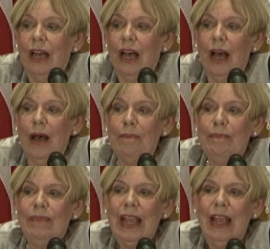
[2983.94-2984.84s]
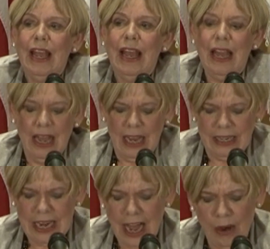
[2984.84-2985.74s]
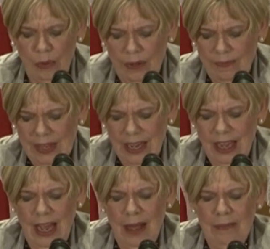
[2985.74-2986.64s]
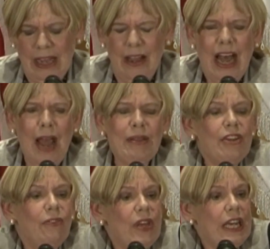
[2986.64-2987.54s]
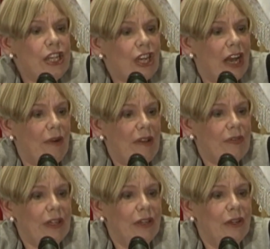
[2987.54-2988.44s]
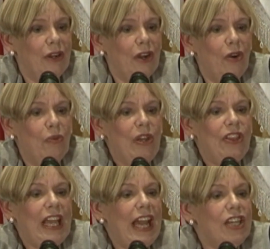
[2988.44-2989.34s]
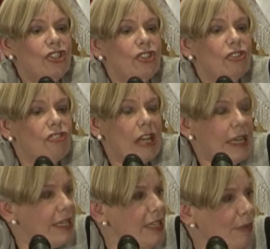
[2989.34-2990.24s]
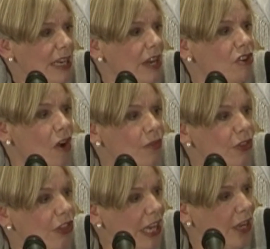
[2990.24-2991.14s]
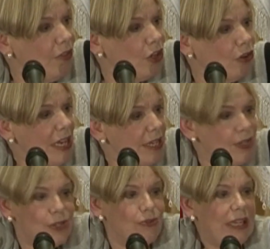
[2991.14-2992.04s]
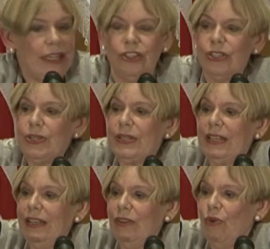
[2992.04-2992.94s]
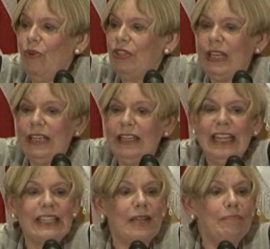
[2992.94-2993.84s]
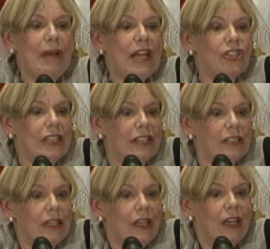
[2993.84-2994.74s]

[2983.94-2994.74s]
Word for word: Um, now, um, I'm going to finish, however, with the ancient Greeks. Now, we don't often think of the Greeks as religious and or certainly as compassionate,